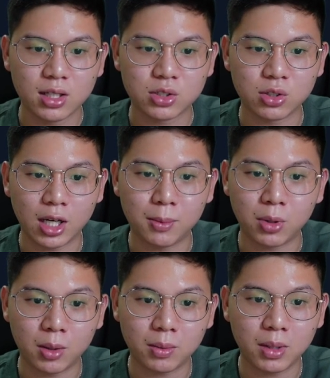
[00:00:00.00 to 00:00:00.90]
so I
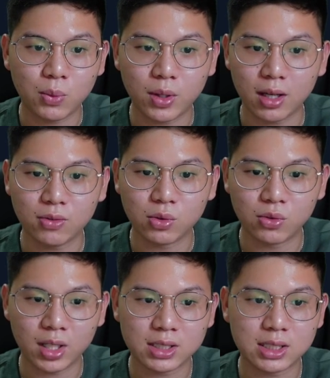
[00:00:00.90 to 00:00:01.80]
probably would have
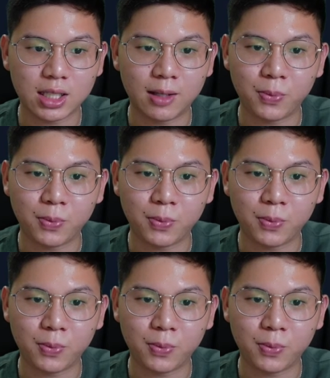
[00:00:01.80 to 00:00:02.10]
to rest